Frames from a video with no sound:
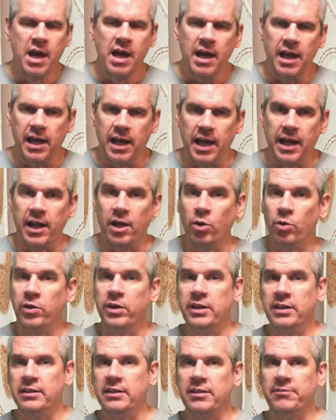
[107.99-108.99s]
And I
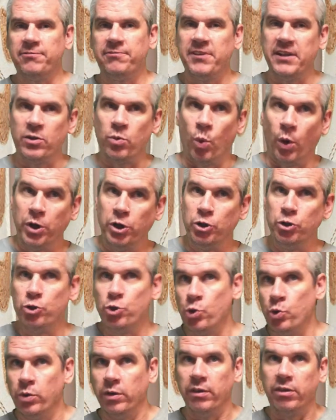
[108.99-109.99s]
already did fig 1,
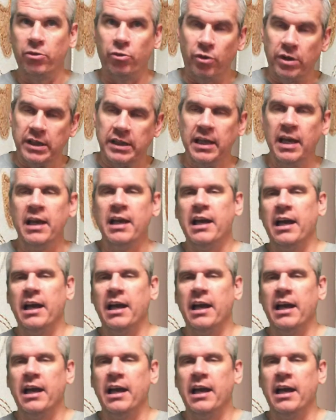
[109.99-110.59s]
2, and 3.